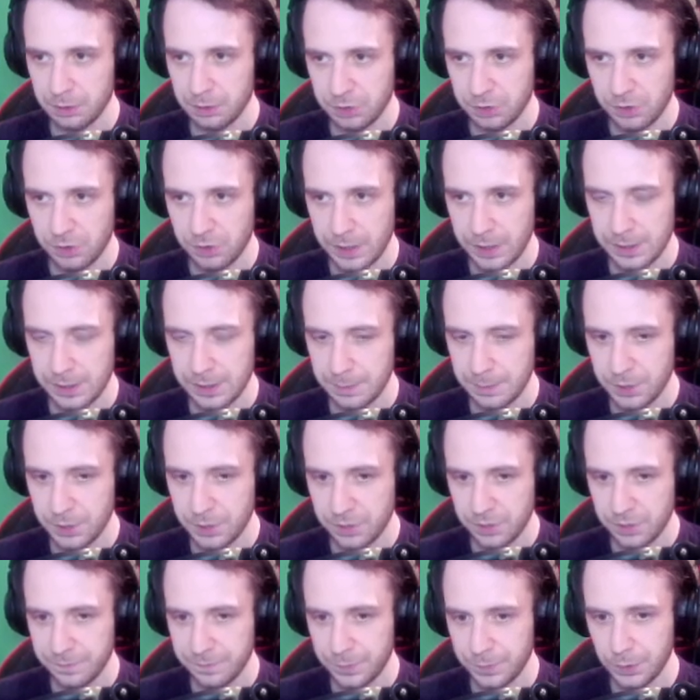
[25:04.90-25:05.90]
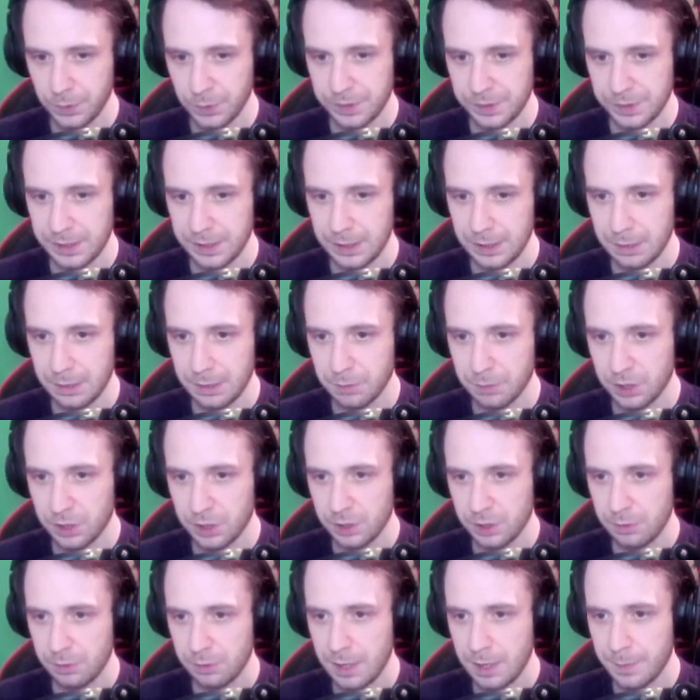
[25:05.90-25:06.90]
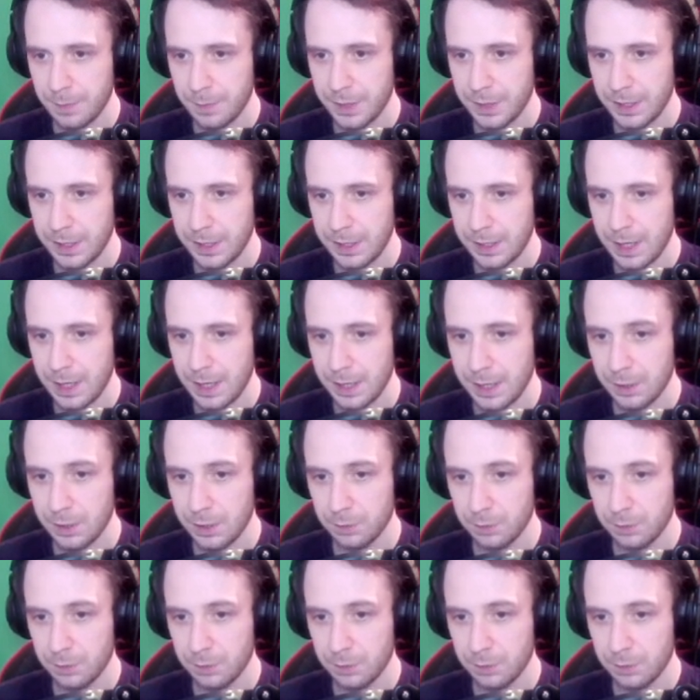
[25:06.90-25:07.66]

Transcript: into mission 14, and we're going to grab a item